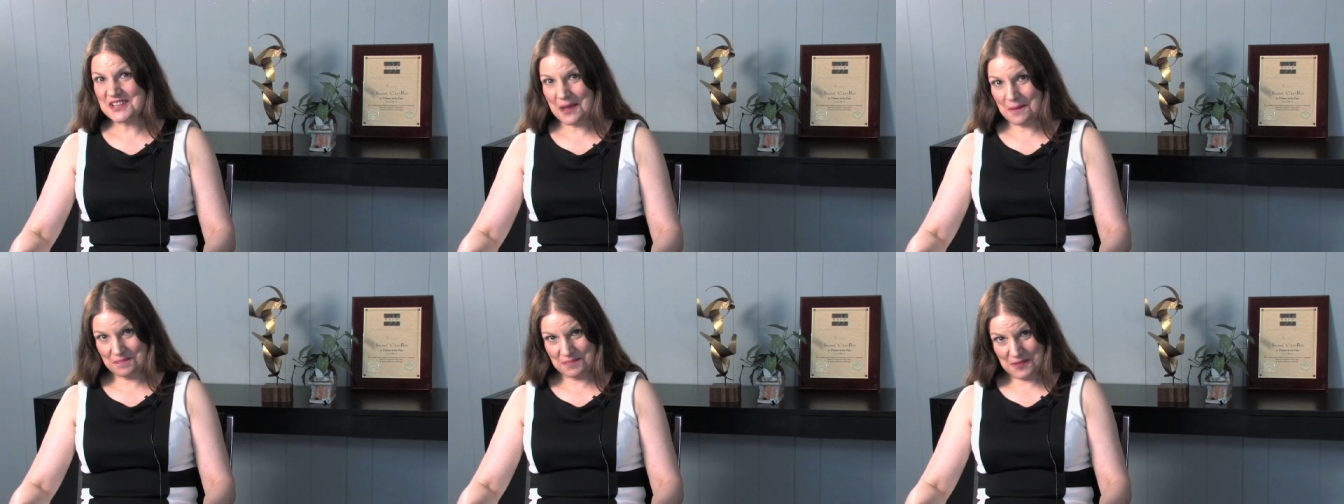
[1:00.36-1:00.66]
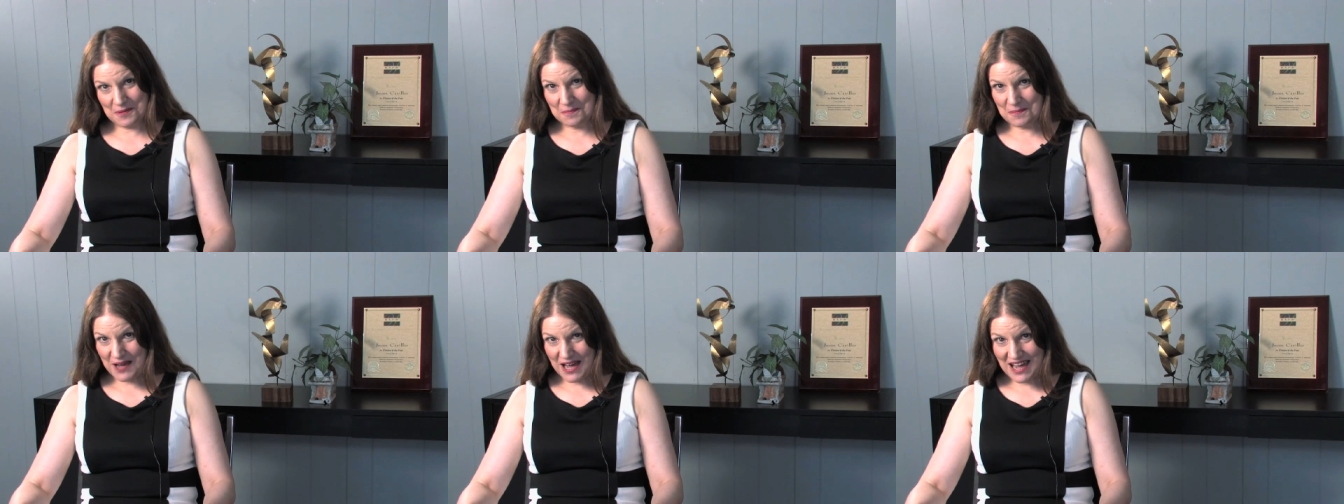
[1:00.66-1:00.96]
up
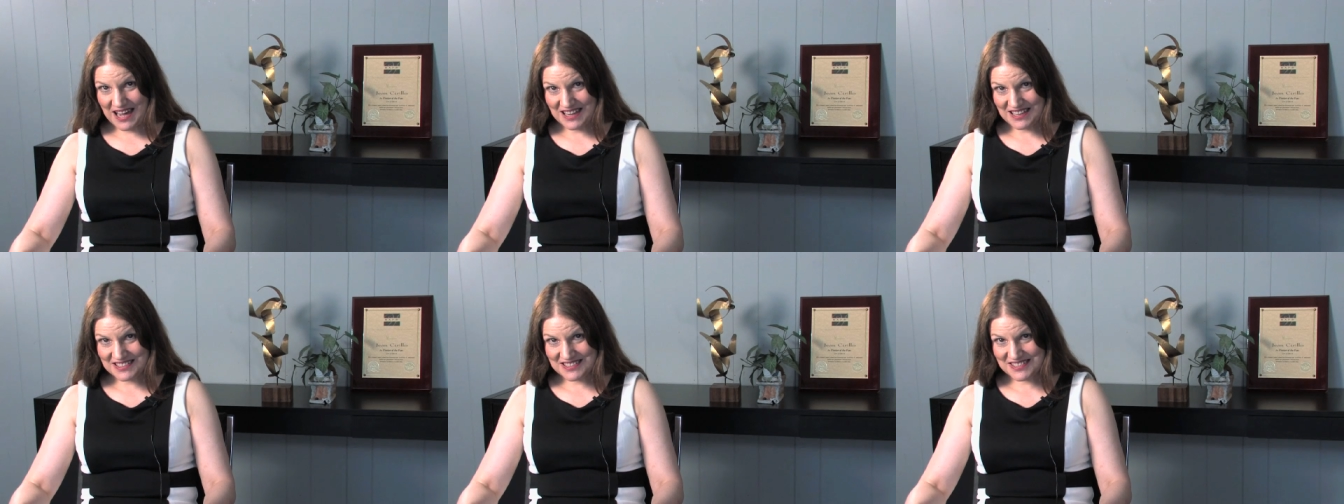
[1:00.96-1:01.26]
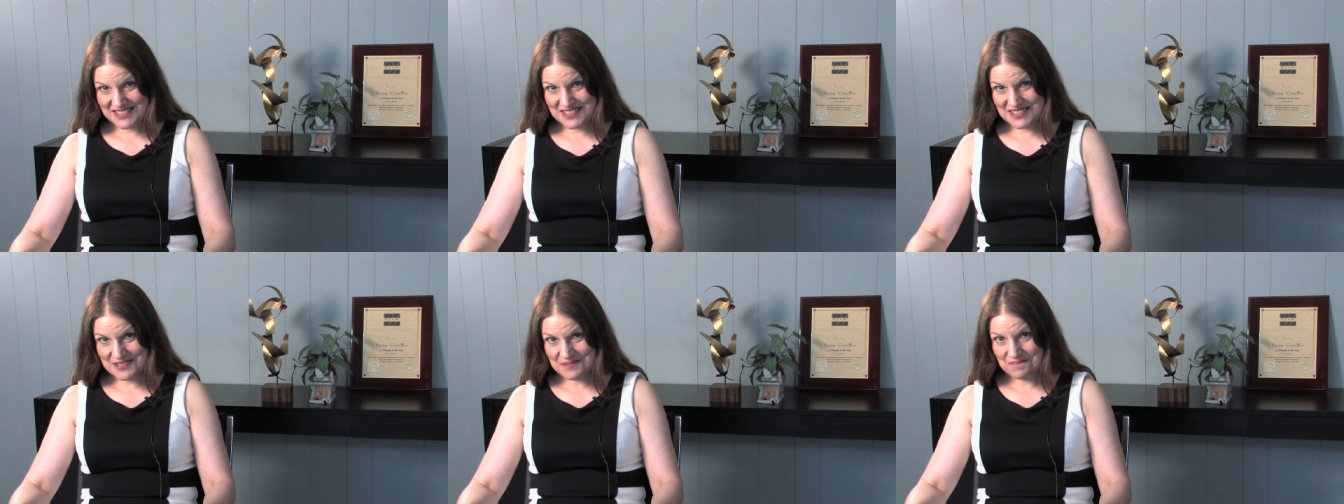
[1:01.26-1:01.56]
the
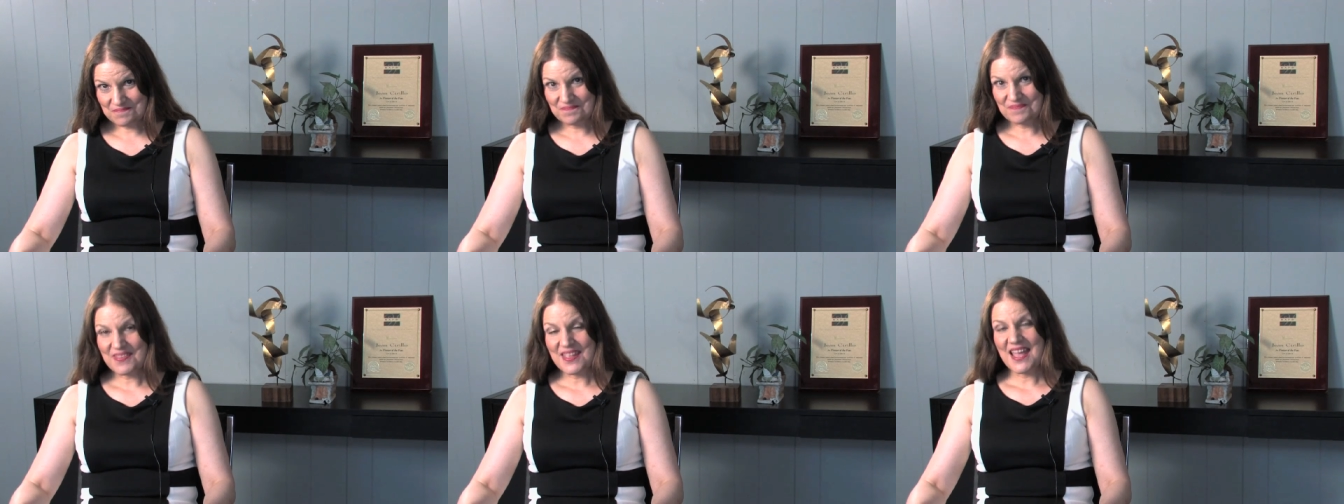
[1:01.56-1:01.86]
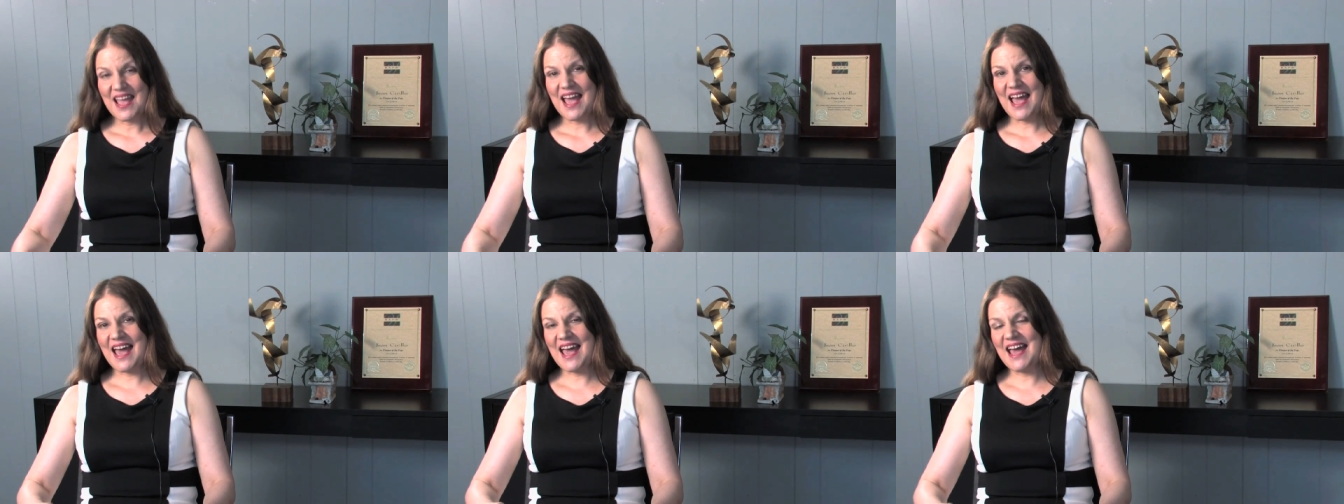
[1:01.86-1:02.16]
box.
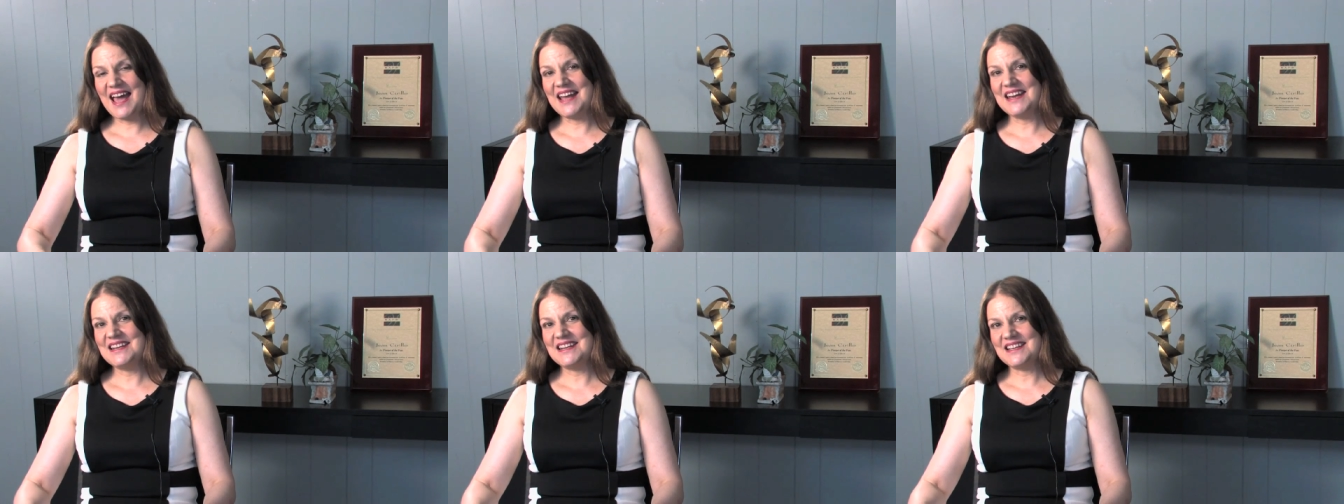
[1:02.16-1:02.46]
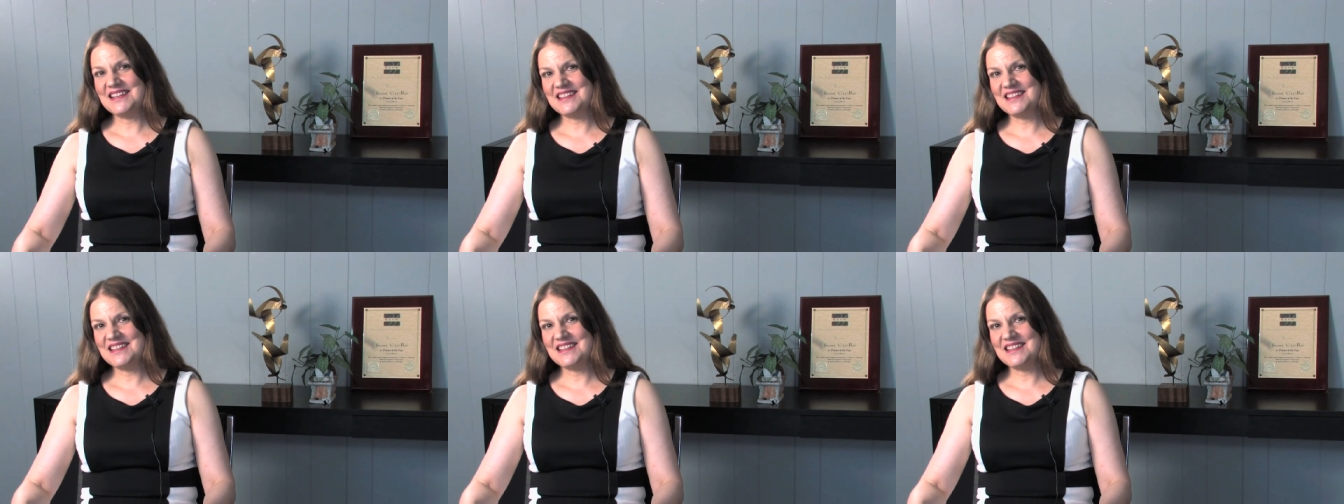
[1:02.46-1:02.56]
And